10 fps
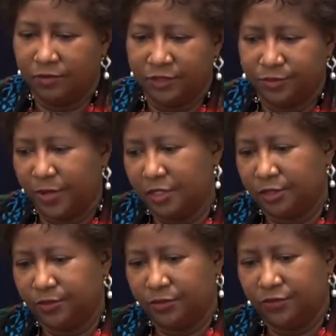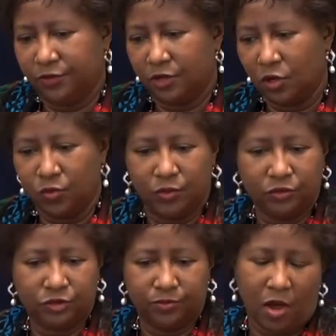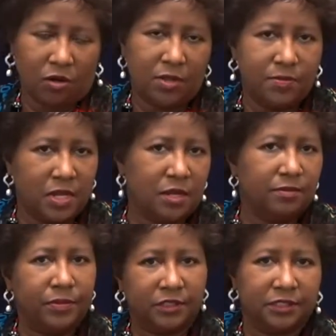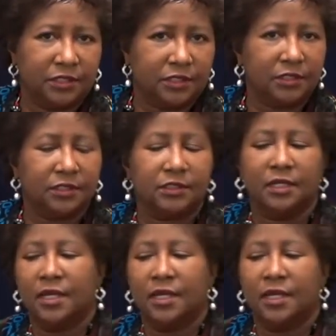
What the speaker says: responsible for global small and medium businesses.